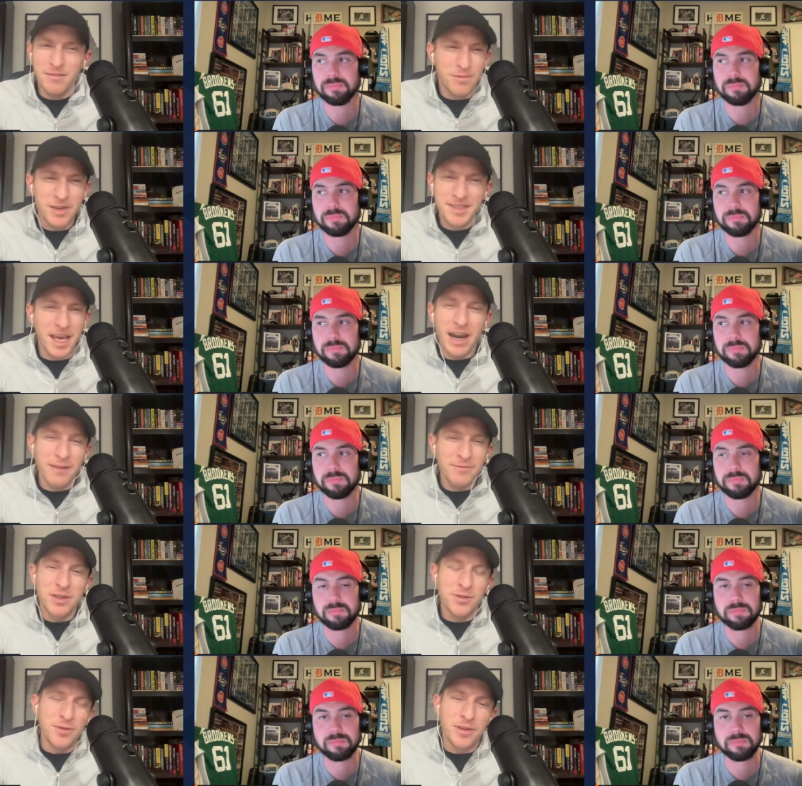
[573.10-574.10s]
Speaker 1: Uh, what does that have
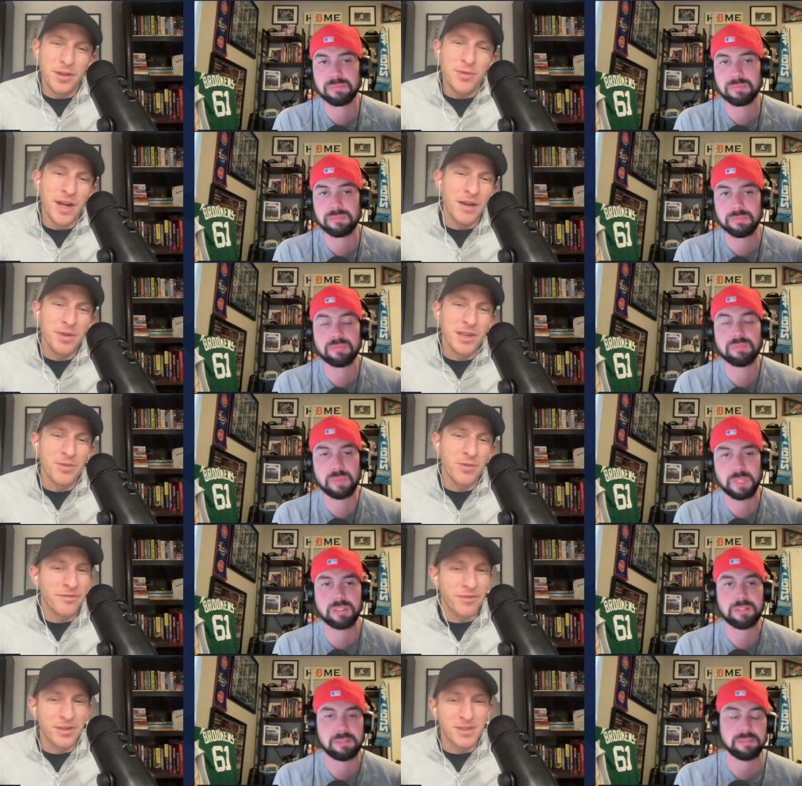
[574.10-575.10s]
to do with you not being
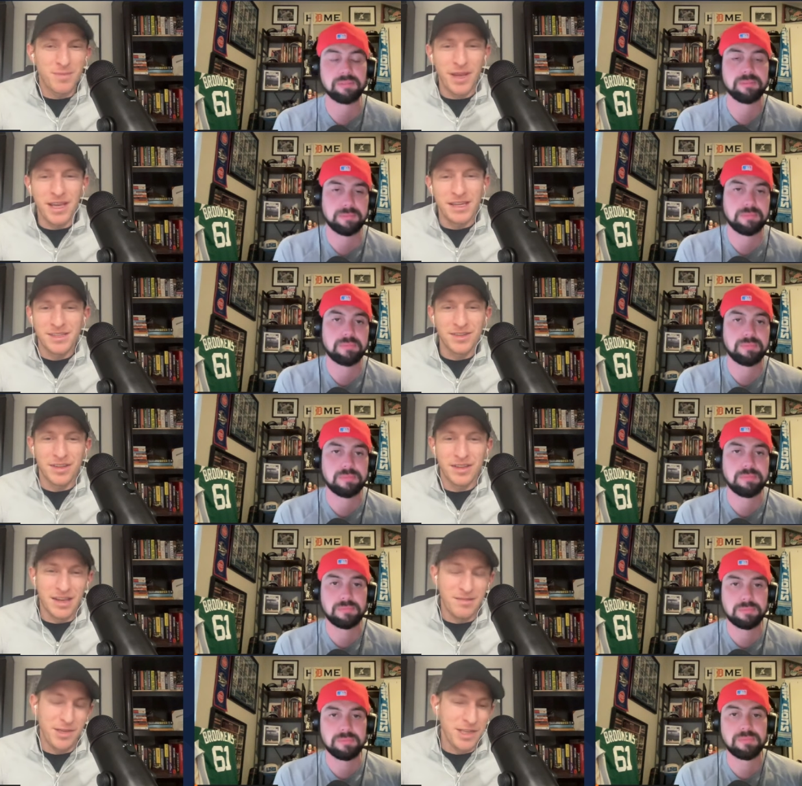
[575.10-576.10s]
on first base?
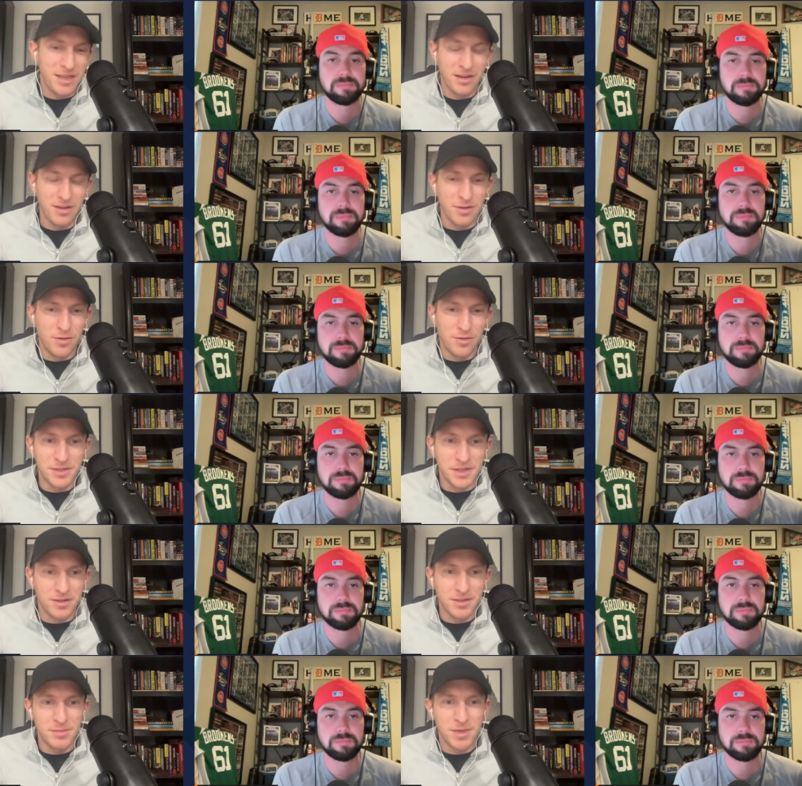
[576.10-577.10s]
Like, I mean, Gerrit Cole's an
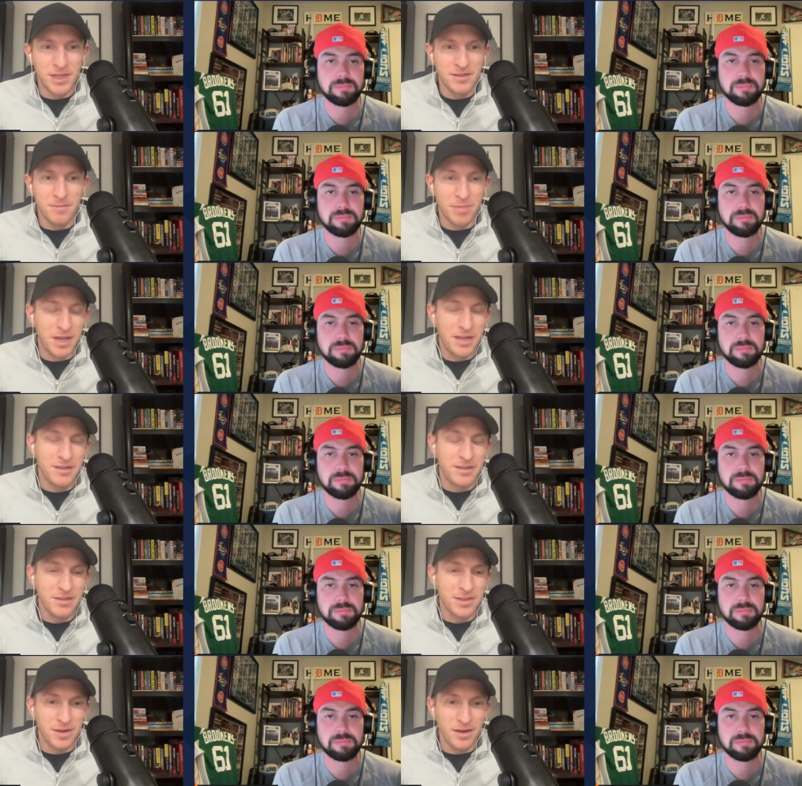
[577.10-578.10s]
ultimate
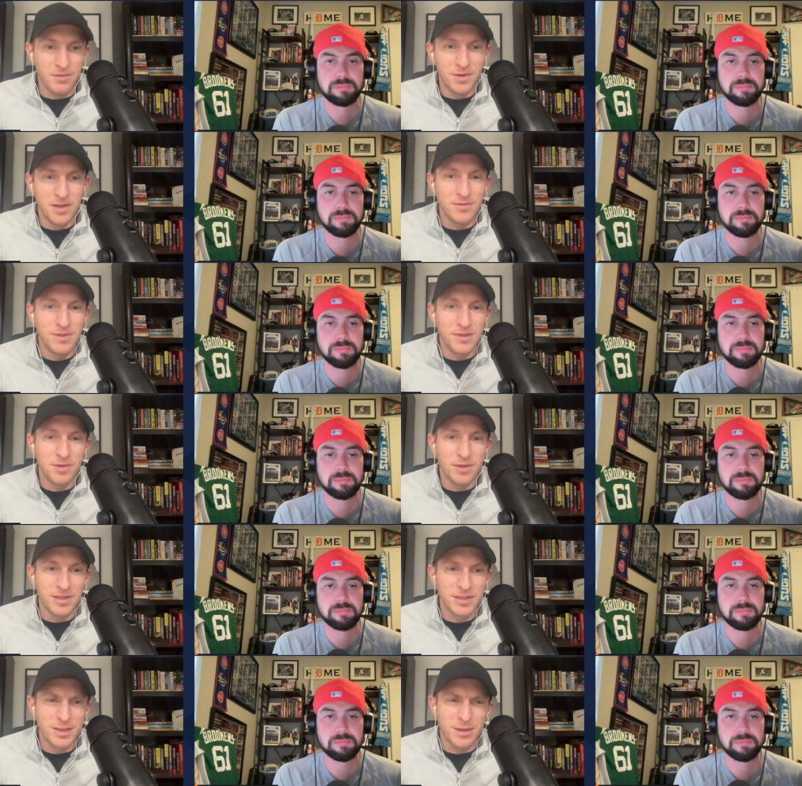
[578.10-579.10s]
competitor, so I don't want to use the word
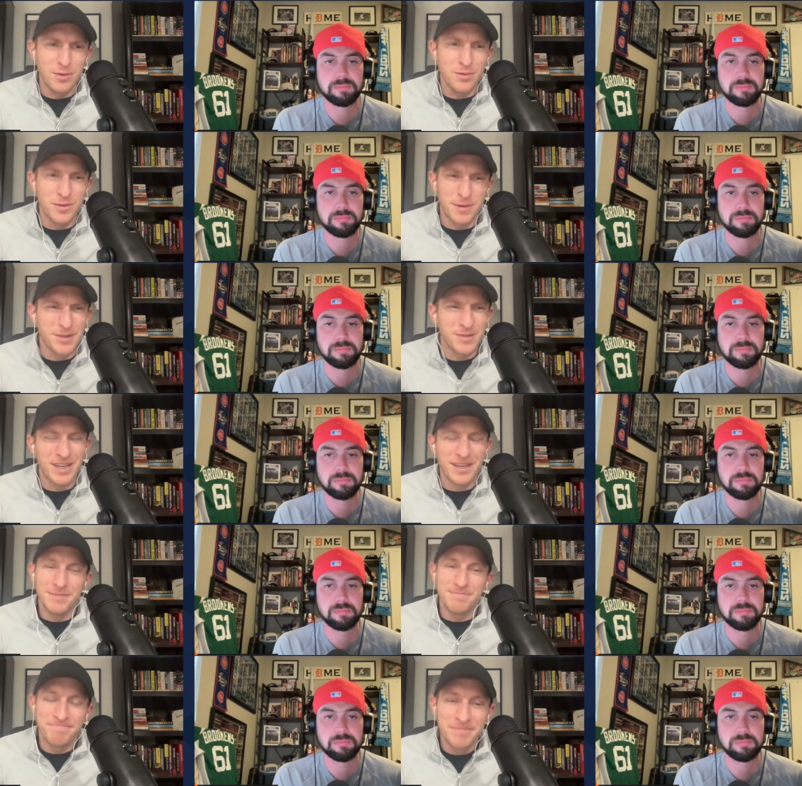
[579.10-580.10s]
excuse, but I was
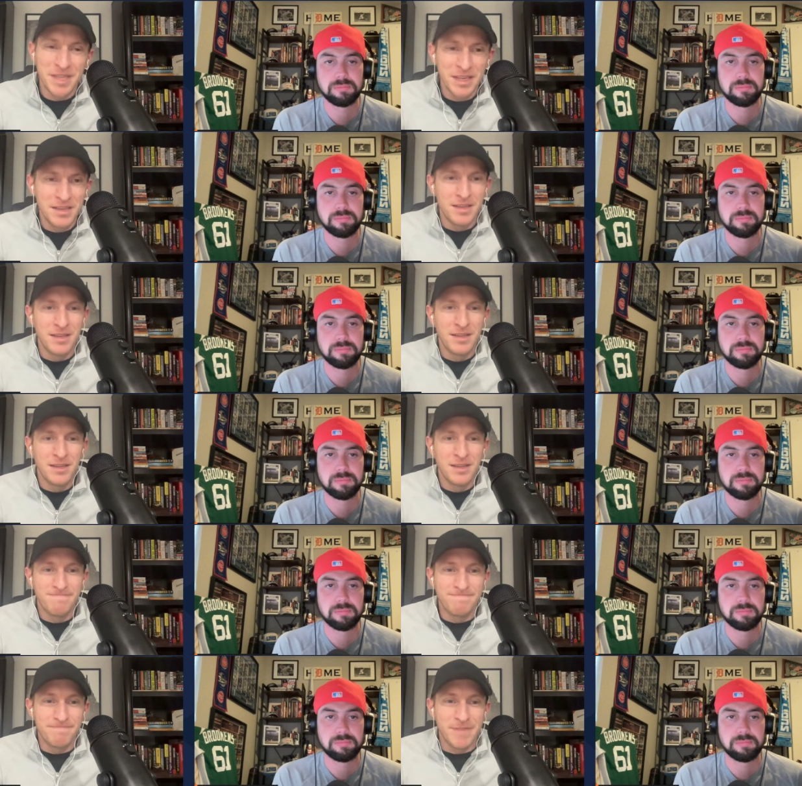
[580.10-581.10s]
kind of,
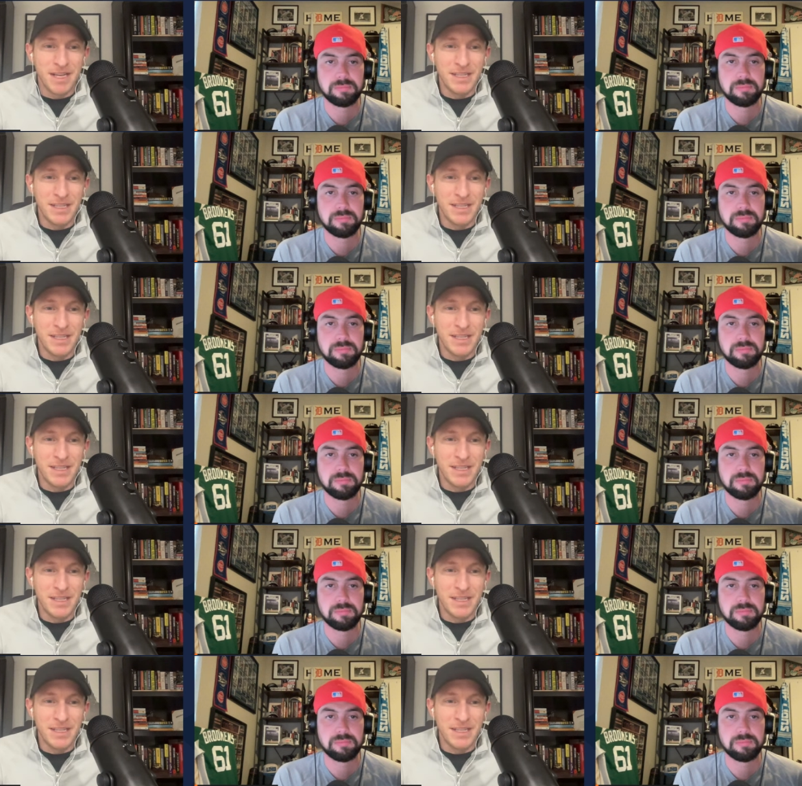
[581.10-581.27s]
I,